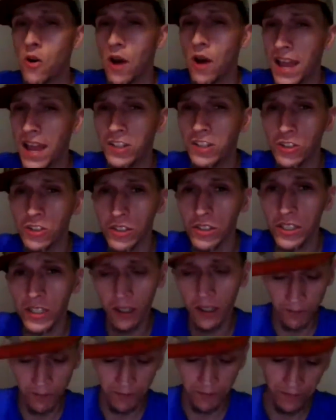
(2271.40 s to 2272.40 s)

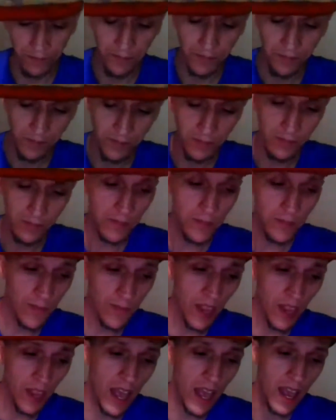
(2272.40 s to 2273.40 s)
actually,
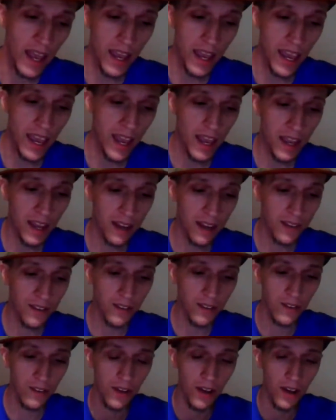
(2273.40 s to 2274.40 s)
I had
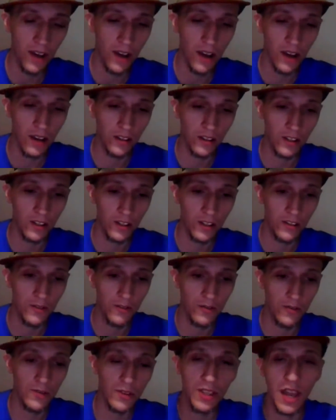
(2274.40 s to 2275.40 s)

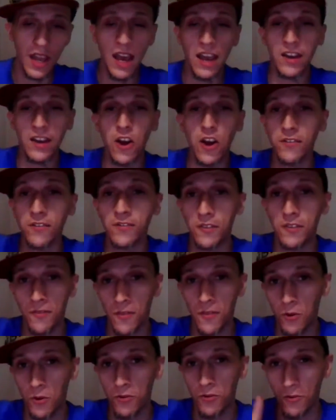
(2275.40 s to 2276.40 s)
gotten off the
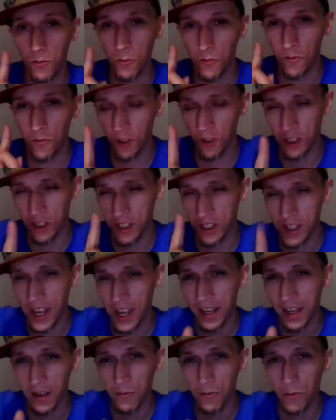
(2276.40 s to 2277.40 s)
phone for a
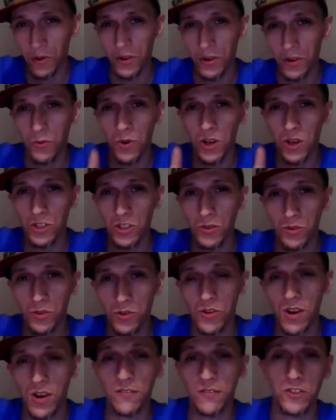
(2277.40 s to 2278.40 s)
second with her while she
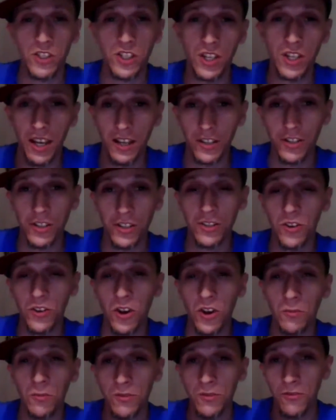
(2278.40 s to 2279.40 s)
was driving. She actually
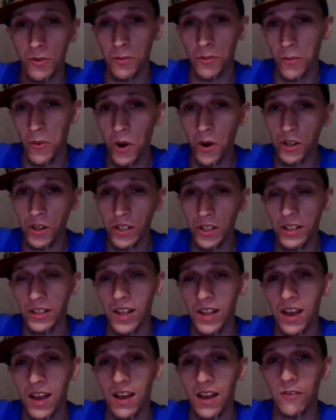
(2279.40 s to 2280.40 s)
called me from the parking
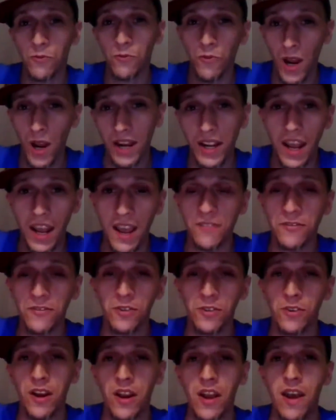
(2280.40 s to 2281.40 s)
lot right
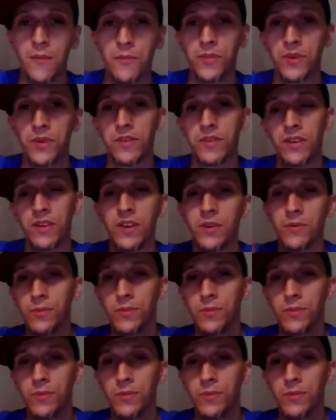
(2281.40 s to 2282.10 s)
after it happened